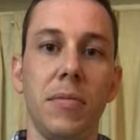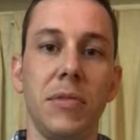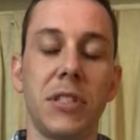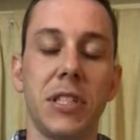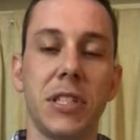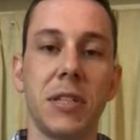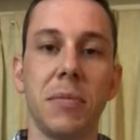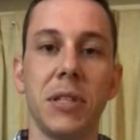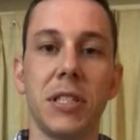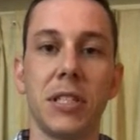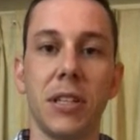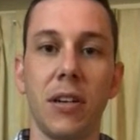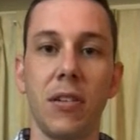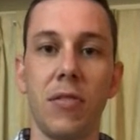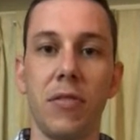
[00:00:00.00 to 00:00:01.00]
system
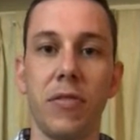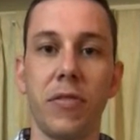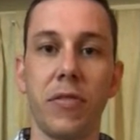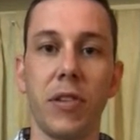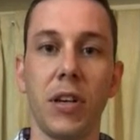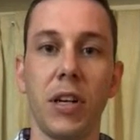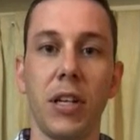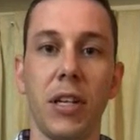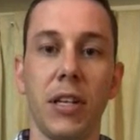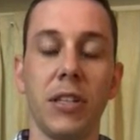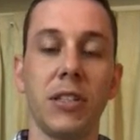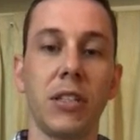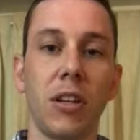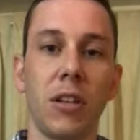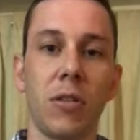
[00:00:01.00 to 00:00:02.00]
itself in
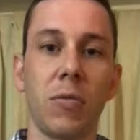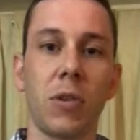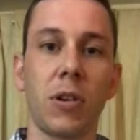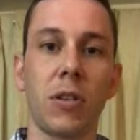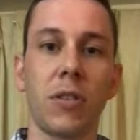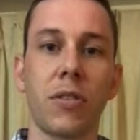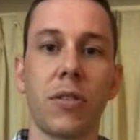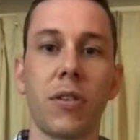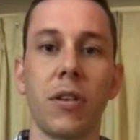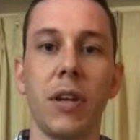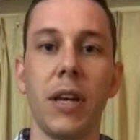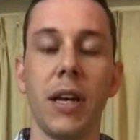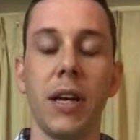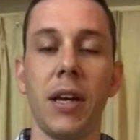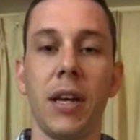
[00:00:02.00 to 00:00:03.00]
SolidWorks,
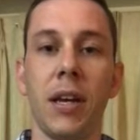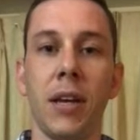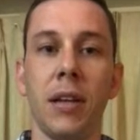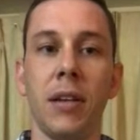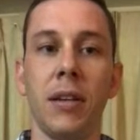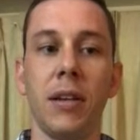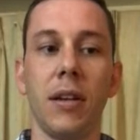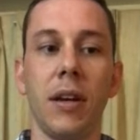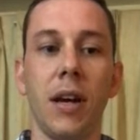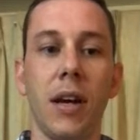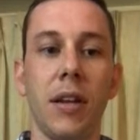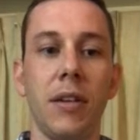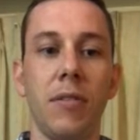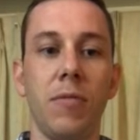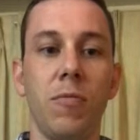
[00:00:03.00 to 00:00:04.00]
and
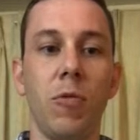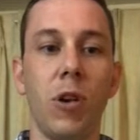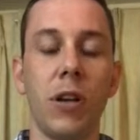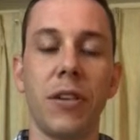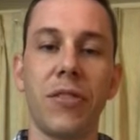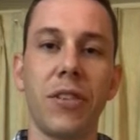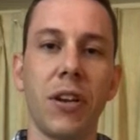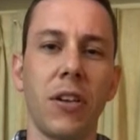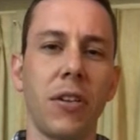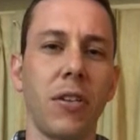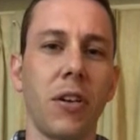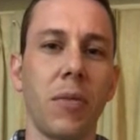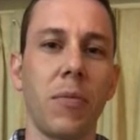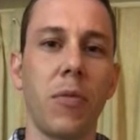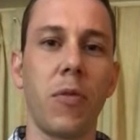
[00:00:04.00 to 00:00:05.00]
I wanted to set us
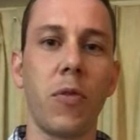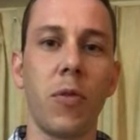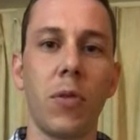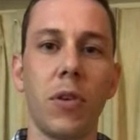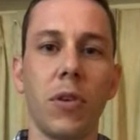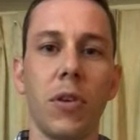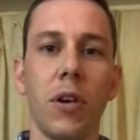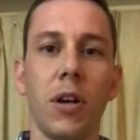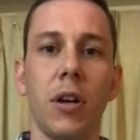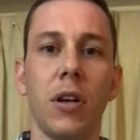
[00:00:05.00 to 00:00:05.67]
up for